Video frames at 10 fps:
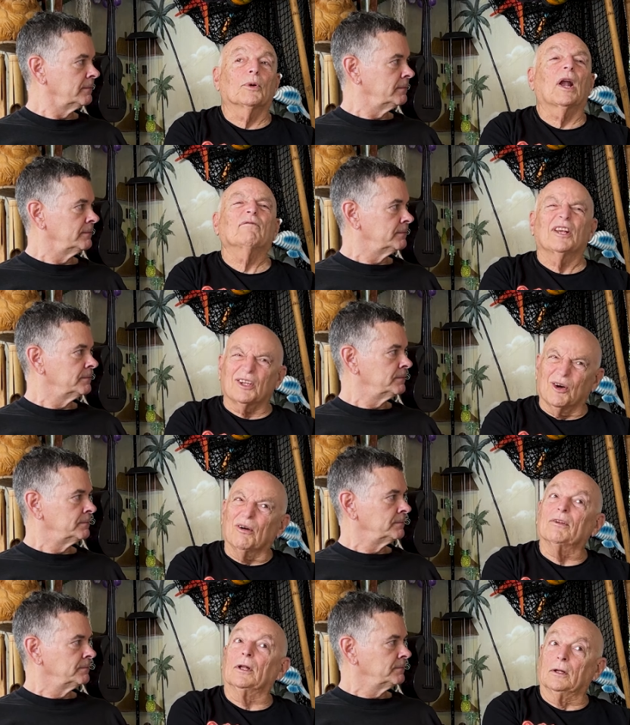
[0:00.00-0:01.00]
Speaker 1: But I've let
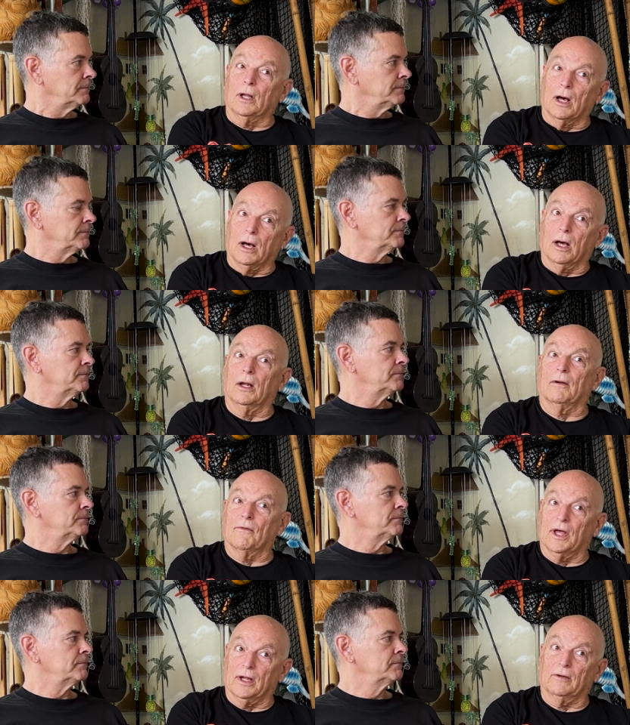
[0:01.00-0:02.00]
go of a lot
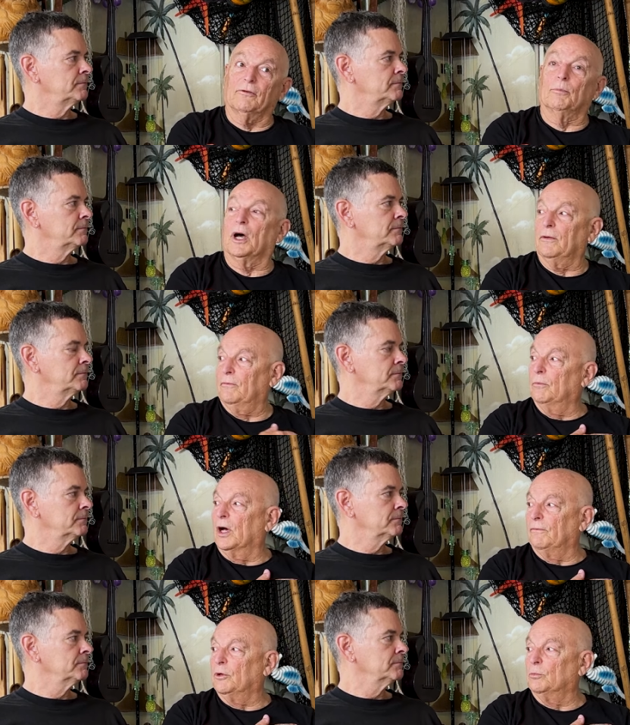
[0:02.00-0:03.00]
of that from
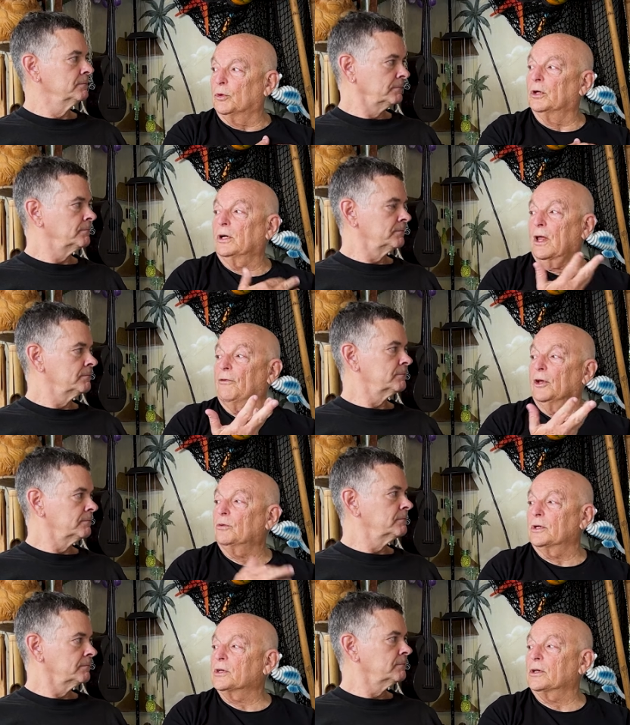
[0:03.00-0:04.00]
my viewpoint, and I
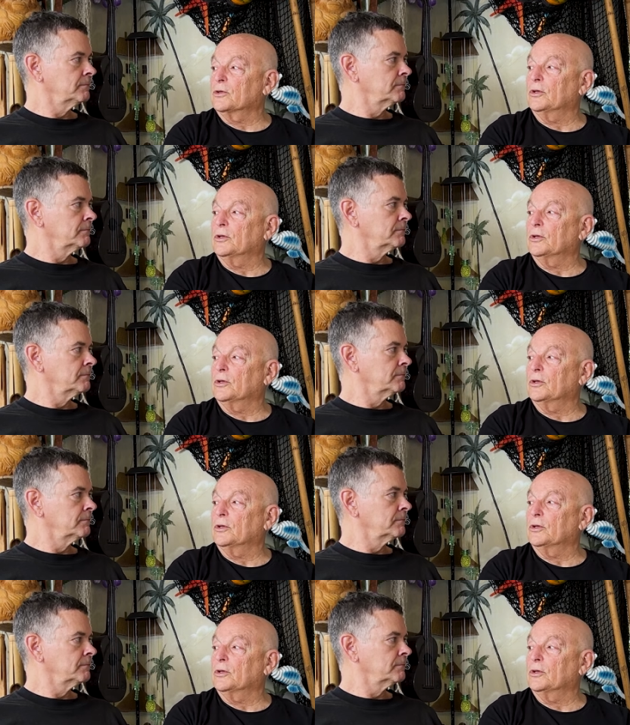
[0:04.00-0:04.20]
think Chris has